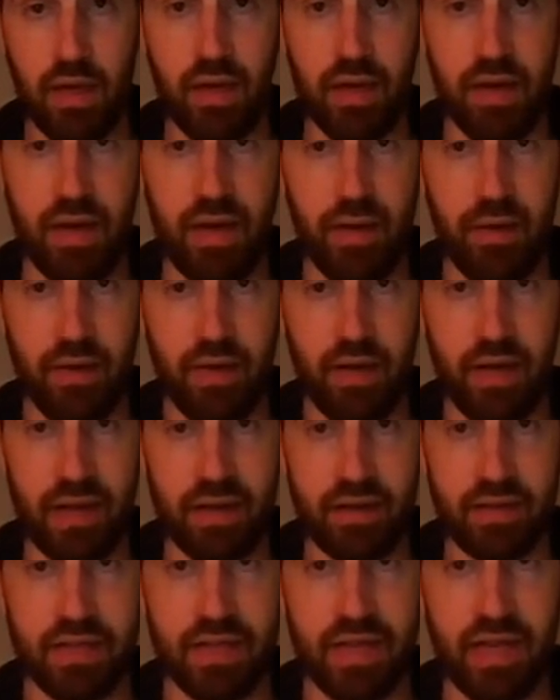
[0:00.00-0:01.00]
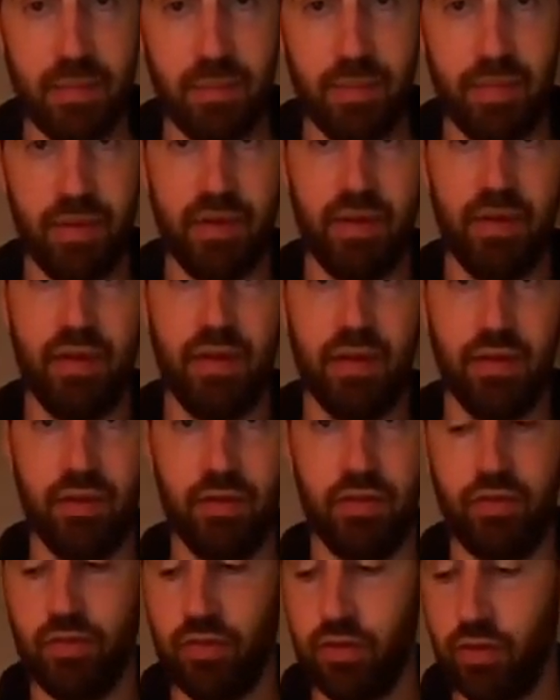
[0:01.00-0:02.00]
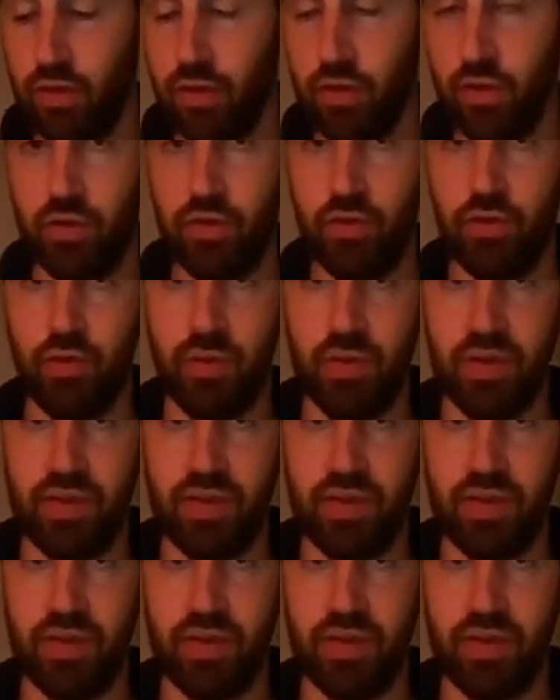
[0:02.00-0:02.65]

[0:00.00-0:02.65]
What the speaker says: Now our next step is to